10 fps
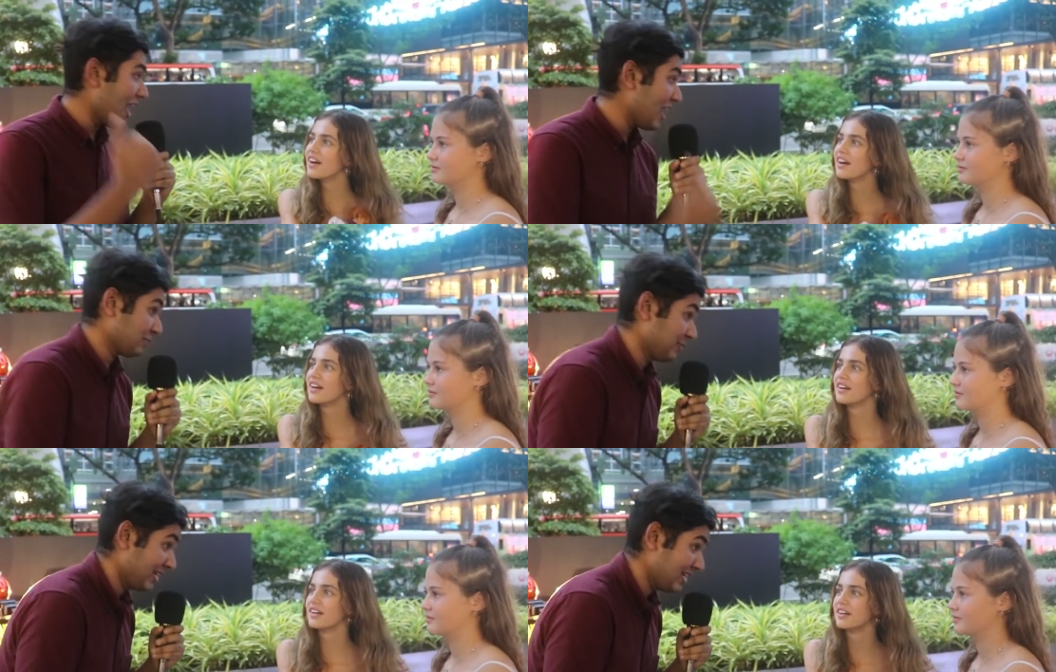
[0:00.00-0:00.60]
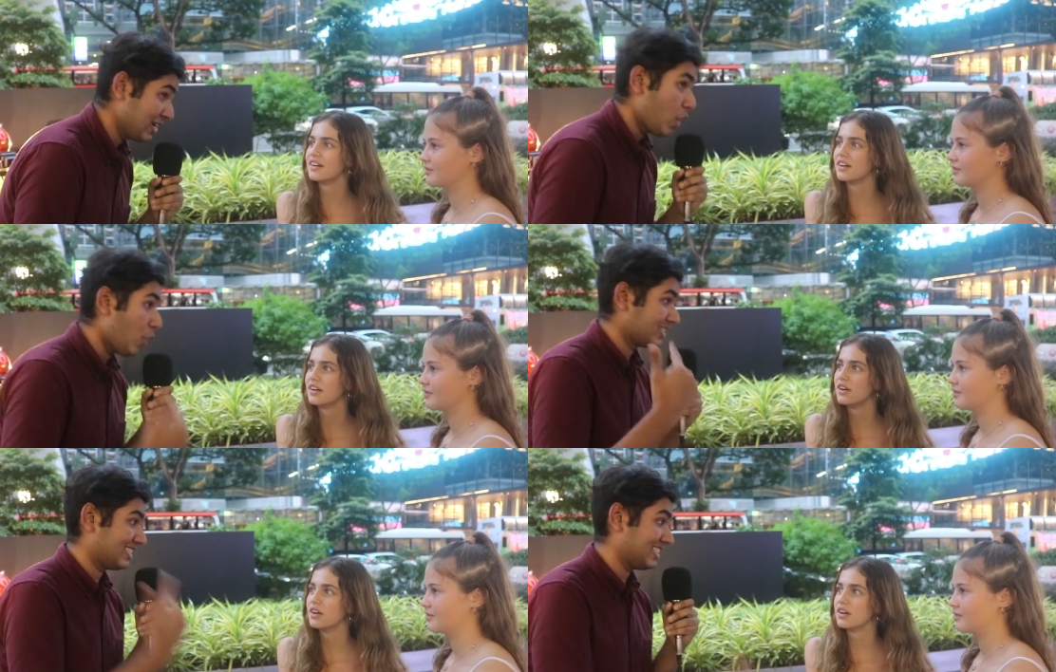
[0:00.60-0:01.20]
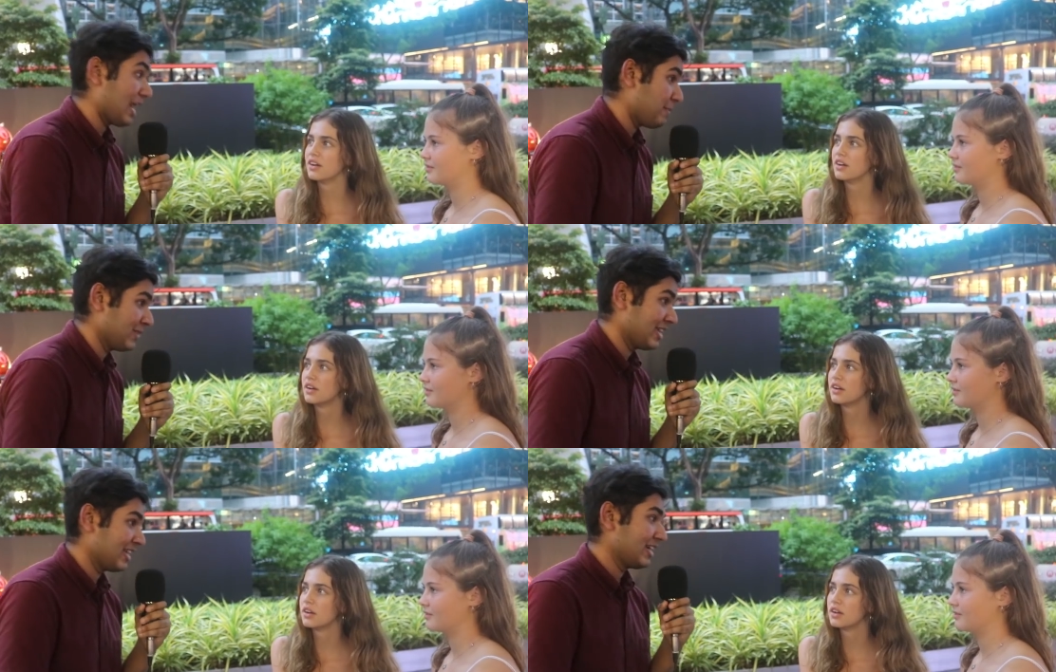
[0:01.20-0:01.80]
Speaker 1: hug me or slap
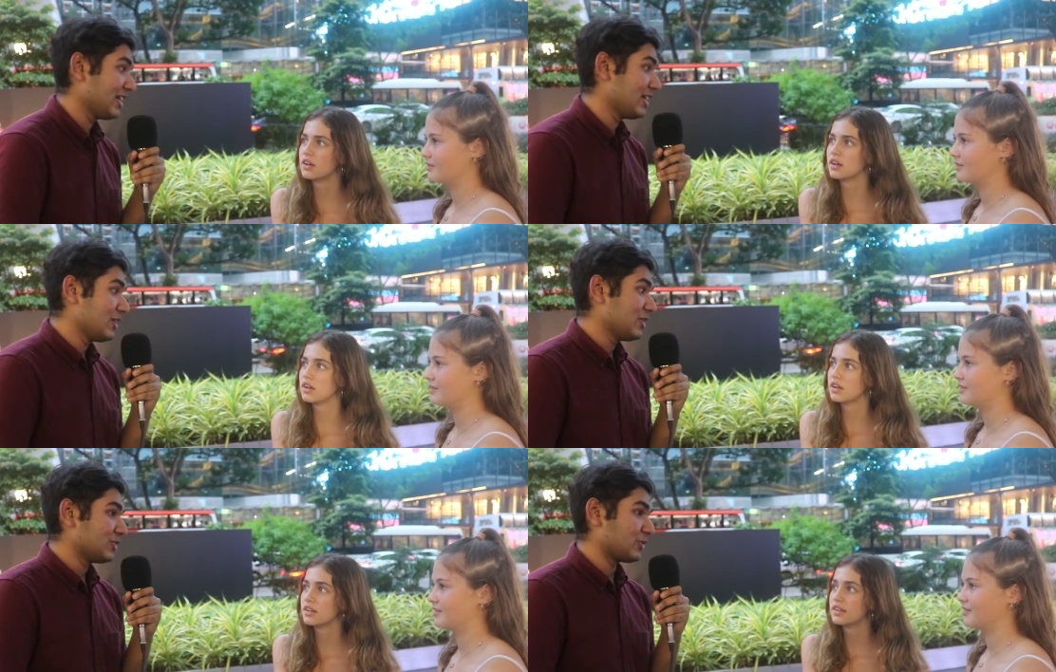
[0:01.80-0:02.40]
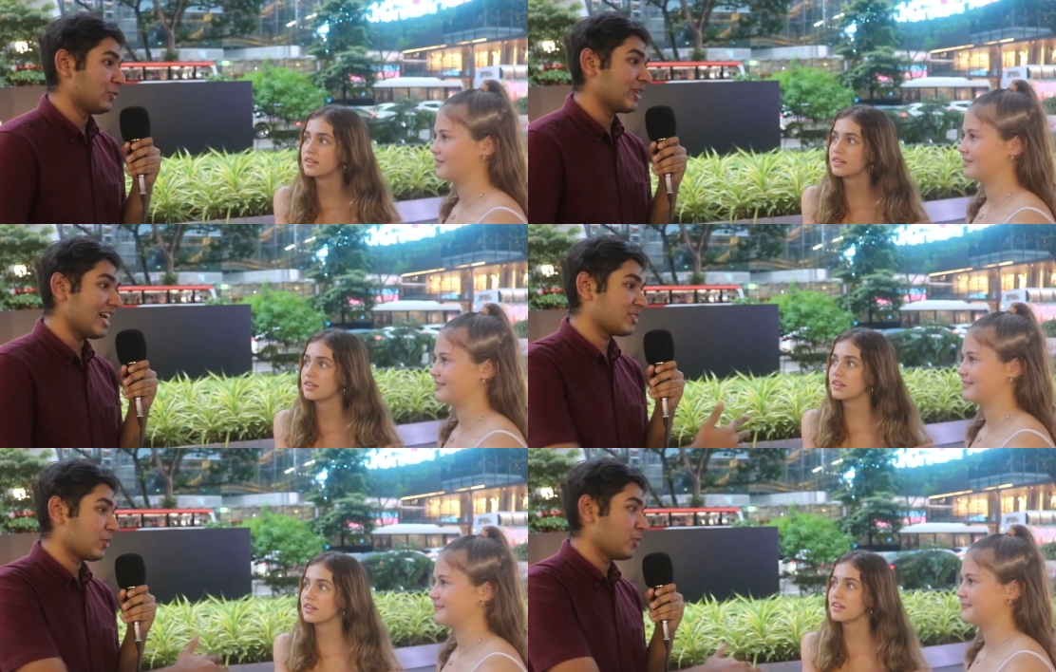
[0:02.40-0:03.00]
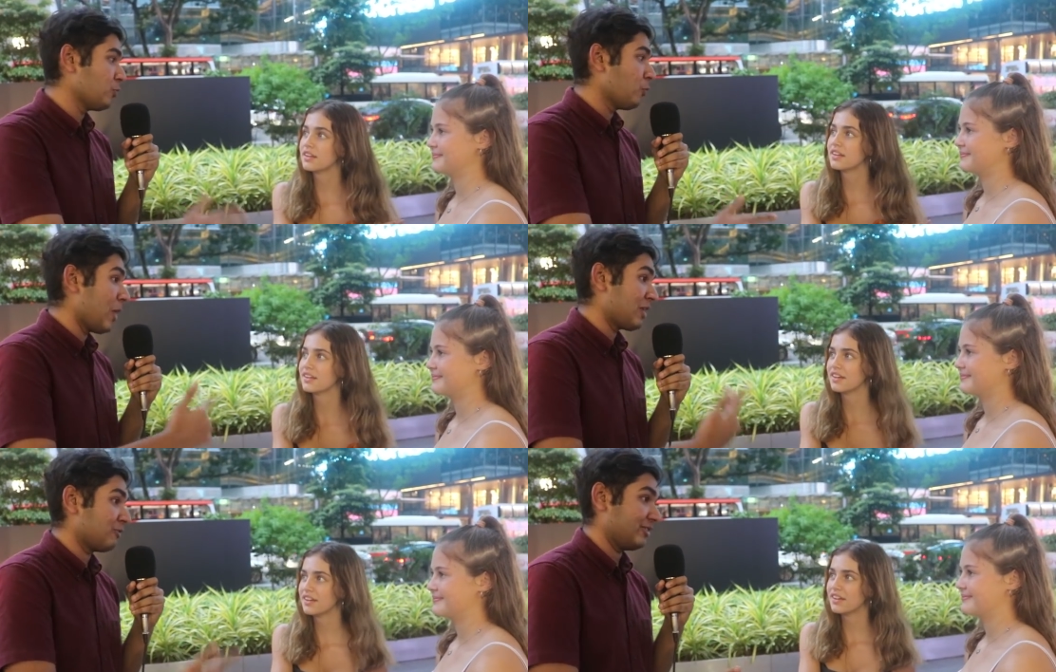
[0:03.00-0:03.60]
me. So you guys gotta do
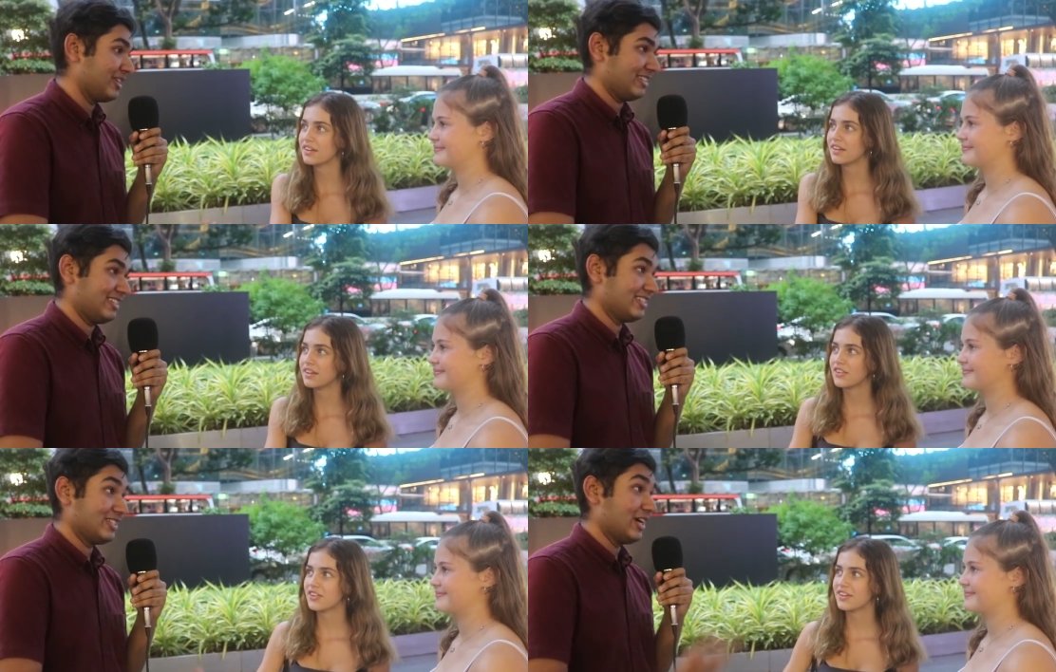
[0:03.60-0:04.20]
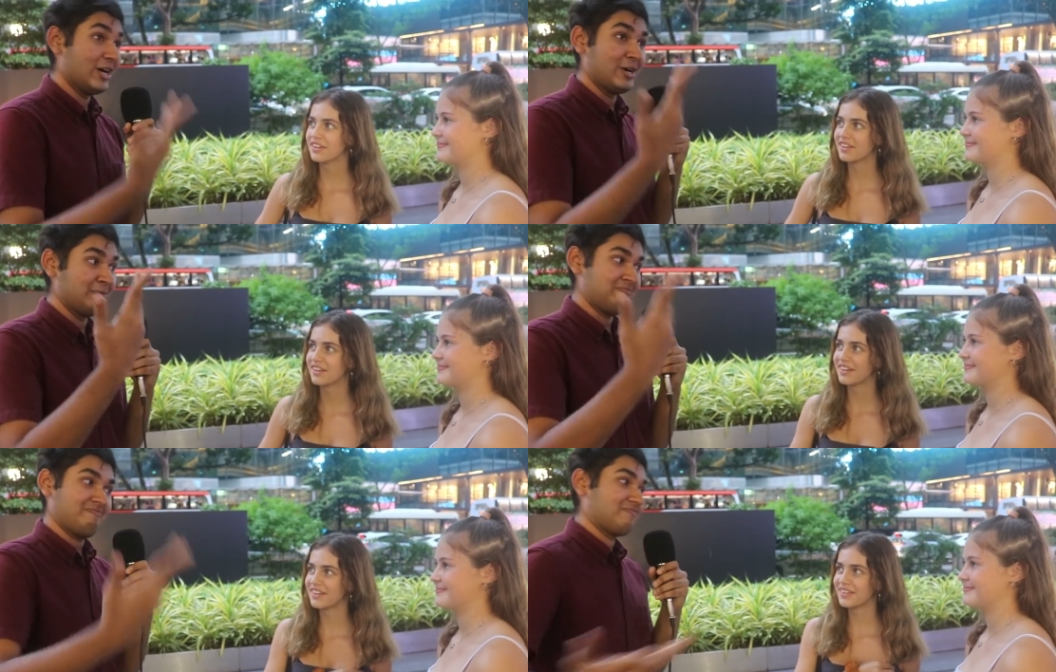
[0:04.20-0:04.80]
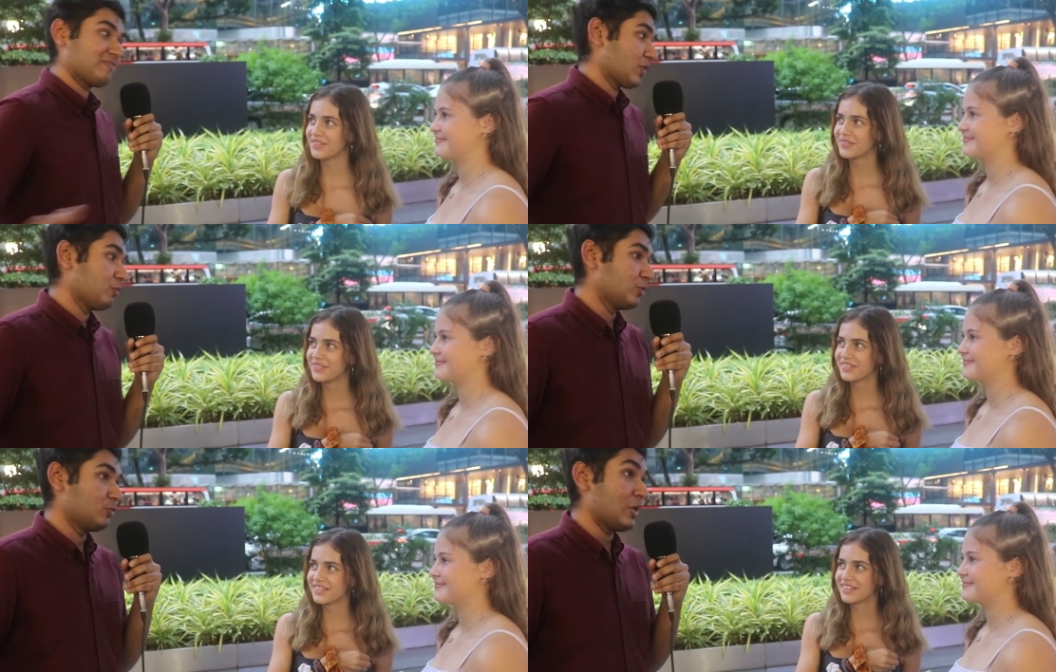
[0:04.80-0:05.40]
one of it. Um,
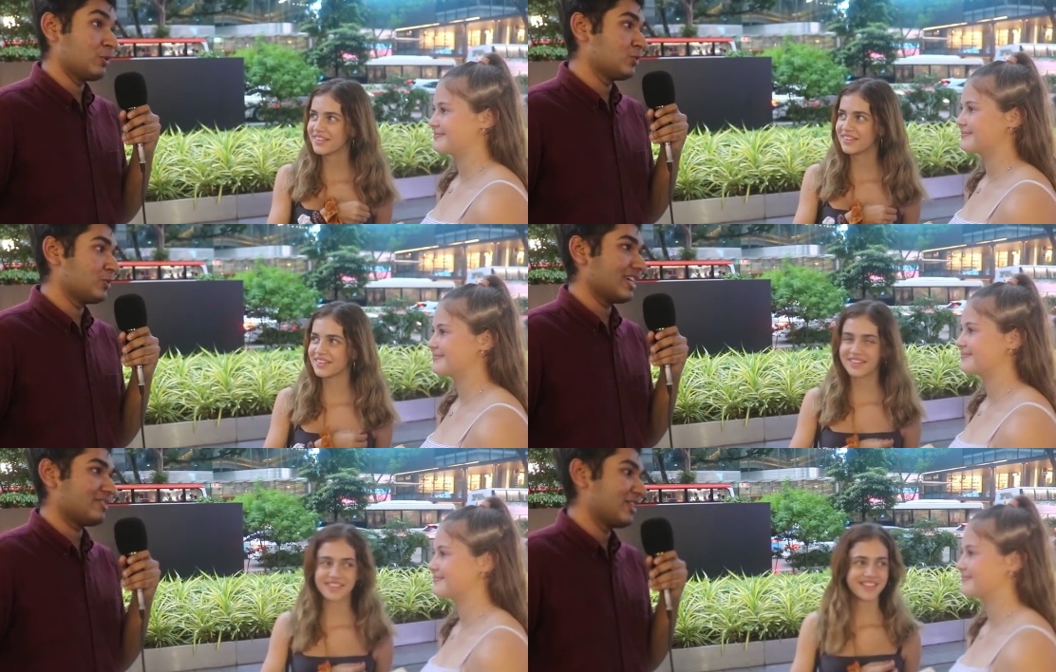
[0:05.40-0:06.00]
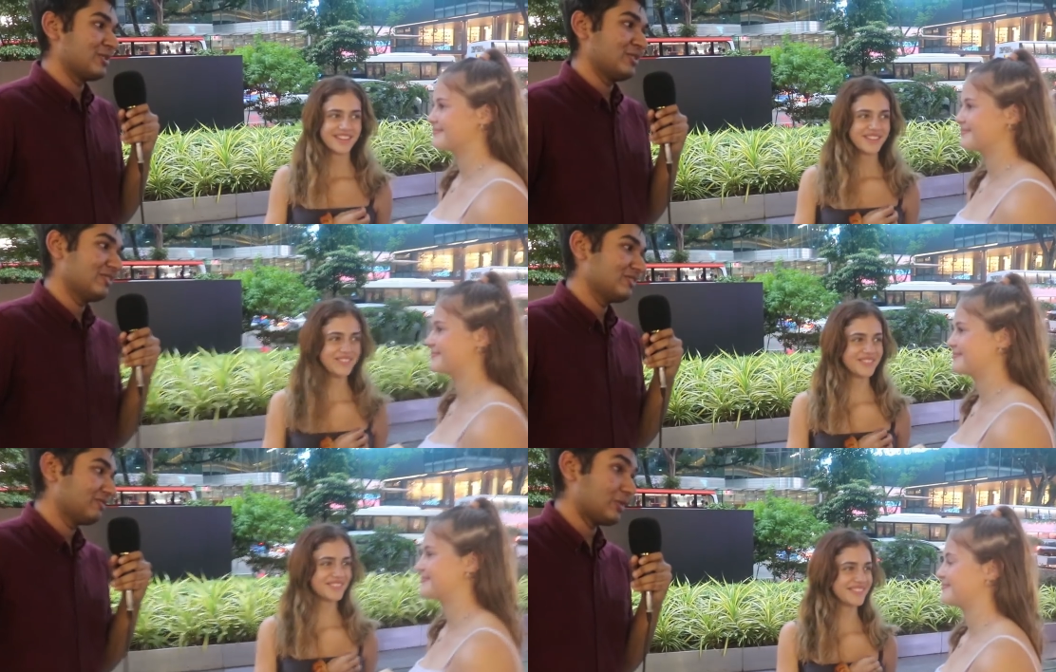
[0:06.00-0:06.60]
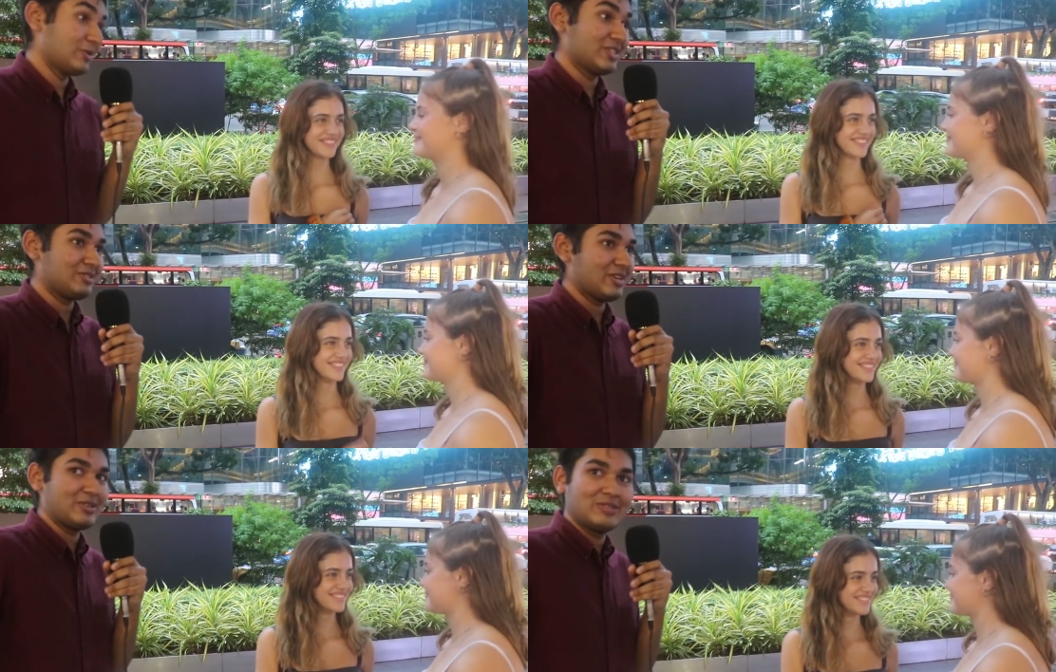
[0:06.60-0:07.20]
what would you guys rather do? What would you guys
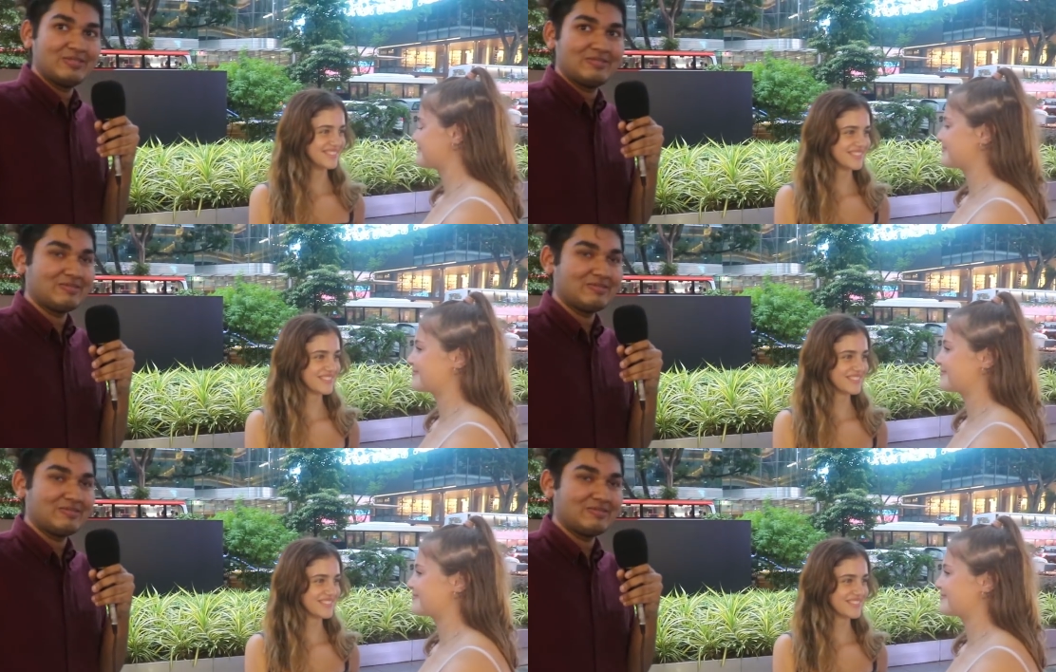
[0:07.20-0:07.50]
rather do? Um,